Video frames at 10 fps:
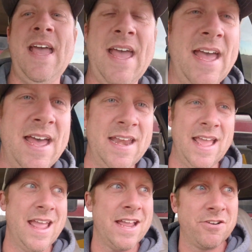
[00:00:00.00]
had
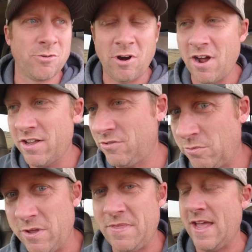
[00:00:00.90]
a cross
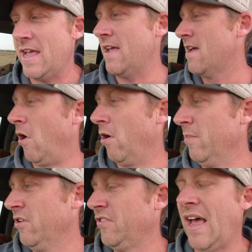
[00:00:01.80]
with a
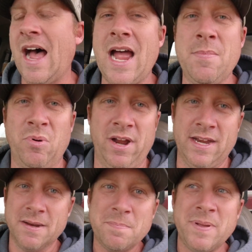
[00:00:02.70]
farmer's
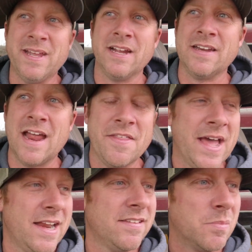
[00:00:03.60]
hybrid pig. Now
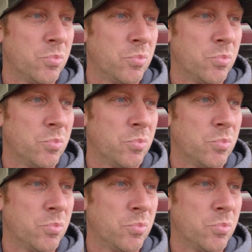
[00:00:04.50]
that is a